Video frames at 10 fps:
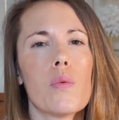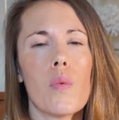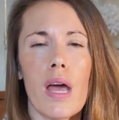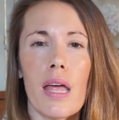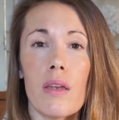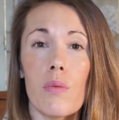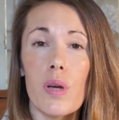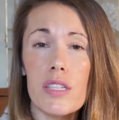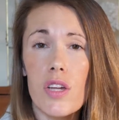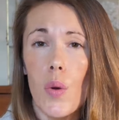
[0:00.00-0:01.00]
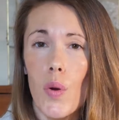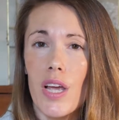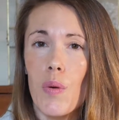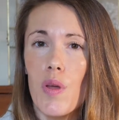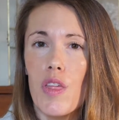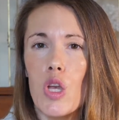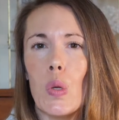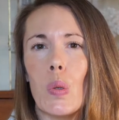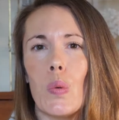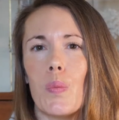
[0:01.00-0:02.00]
When we start working with a
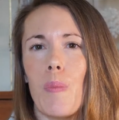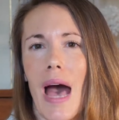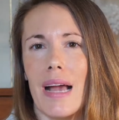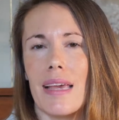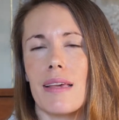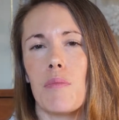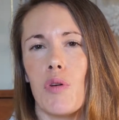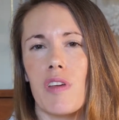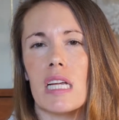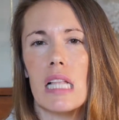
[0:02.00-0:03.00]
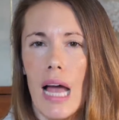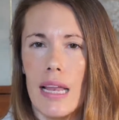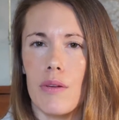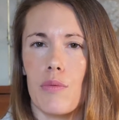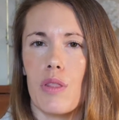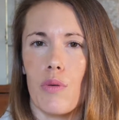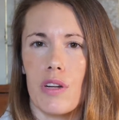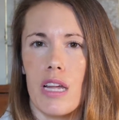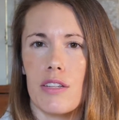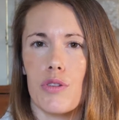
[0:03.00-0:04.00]
new packing and moving client with
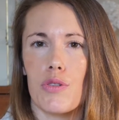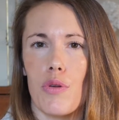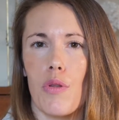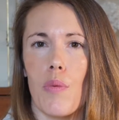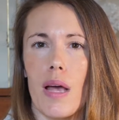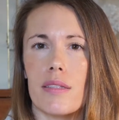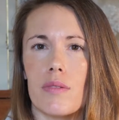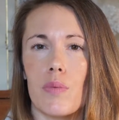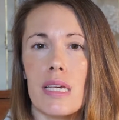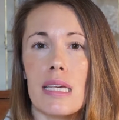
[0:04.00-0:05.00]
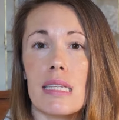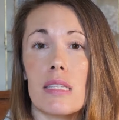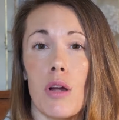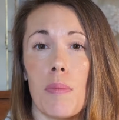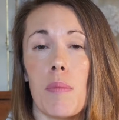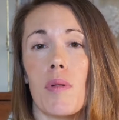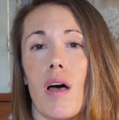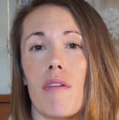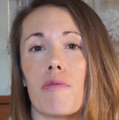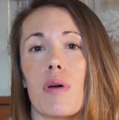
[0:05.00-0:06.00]
Organizers Northwest, we start people
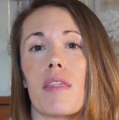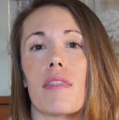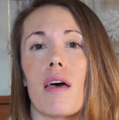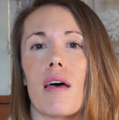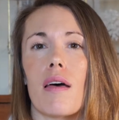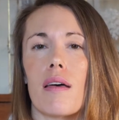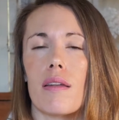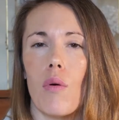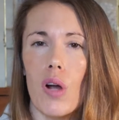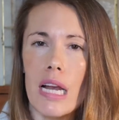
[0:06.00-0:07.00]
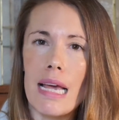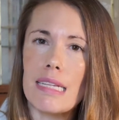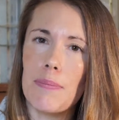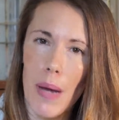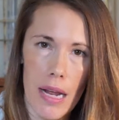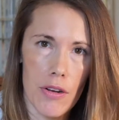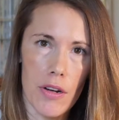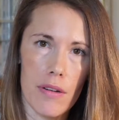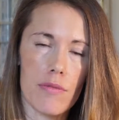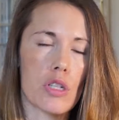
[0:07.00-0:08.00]
off with an organized
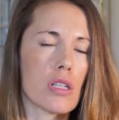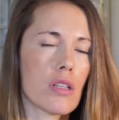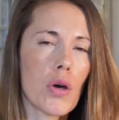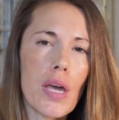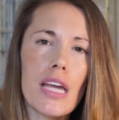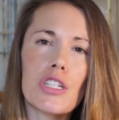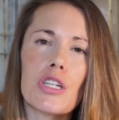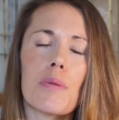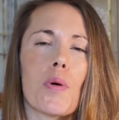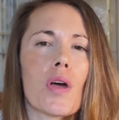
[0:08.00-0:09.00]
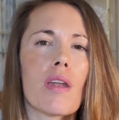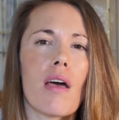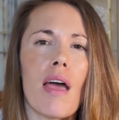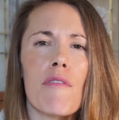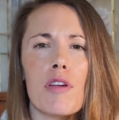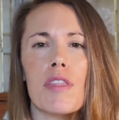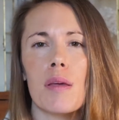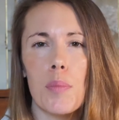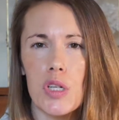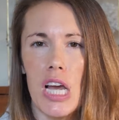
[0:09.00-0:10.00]
binder, which is a location to put
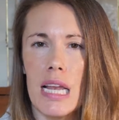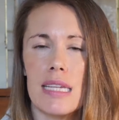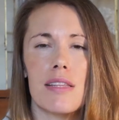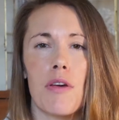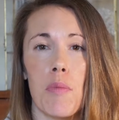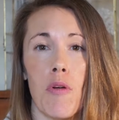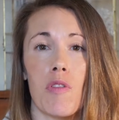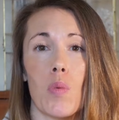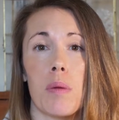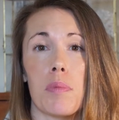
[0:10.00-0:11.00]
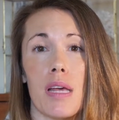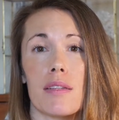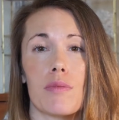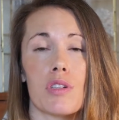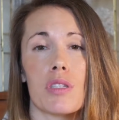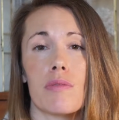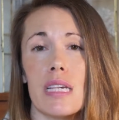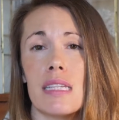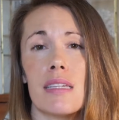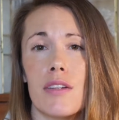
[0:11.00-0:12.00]
everything pertaining to their move in one place, which is
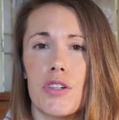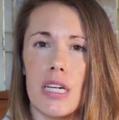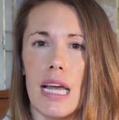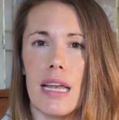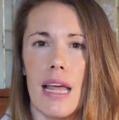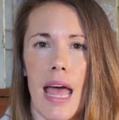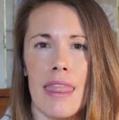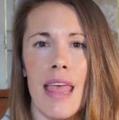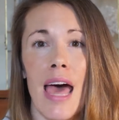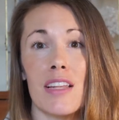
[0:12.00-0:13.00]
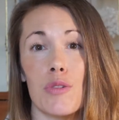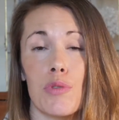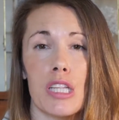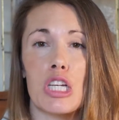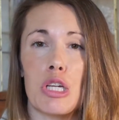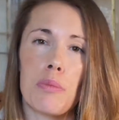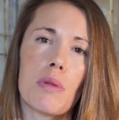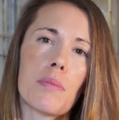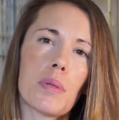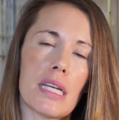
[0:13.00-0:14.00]
easy to create. And that is a really good
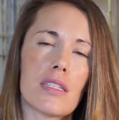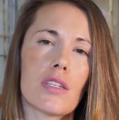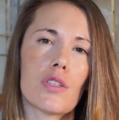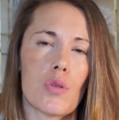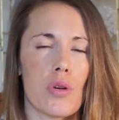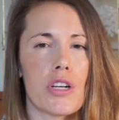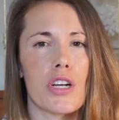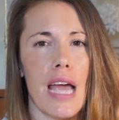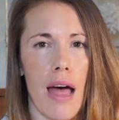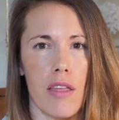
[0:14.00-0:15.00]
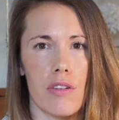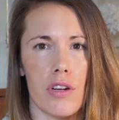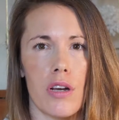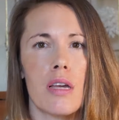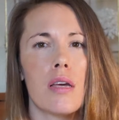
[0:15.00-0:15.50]
place to store your calendar,